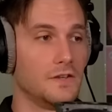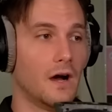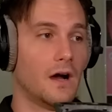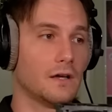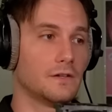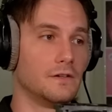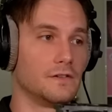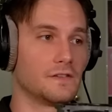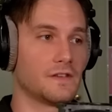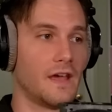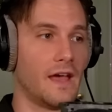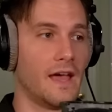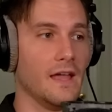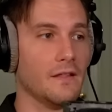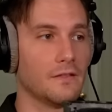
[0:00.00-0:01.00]
Doctors
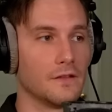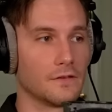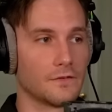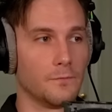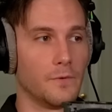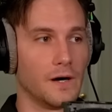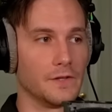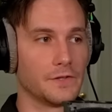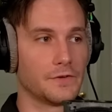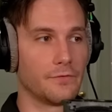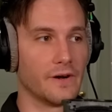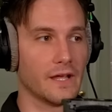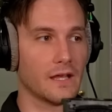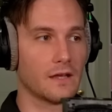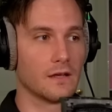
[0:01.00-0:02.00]
hate this one
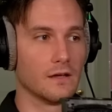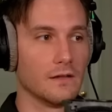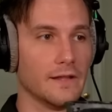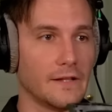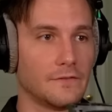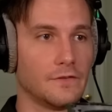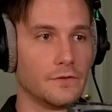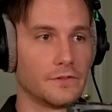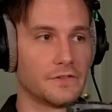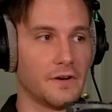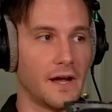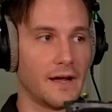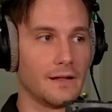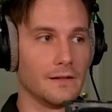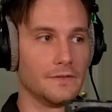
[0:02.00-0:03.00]
trick, let your
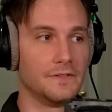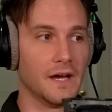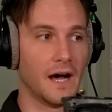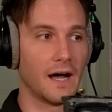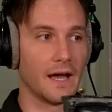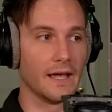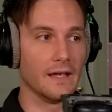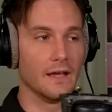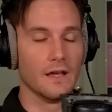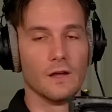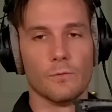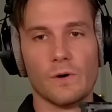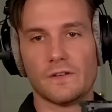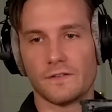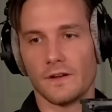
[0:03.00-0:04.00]
child die,
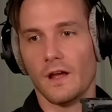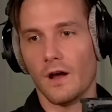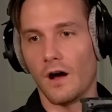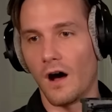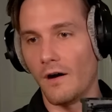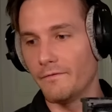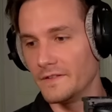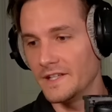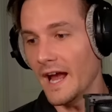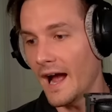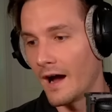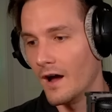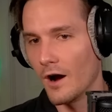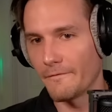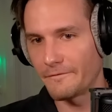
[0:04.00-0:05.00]
which,
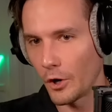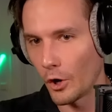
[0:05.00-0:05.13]
yeah, of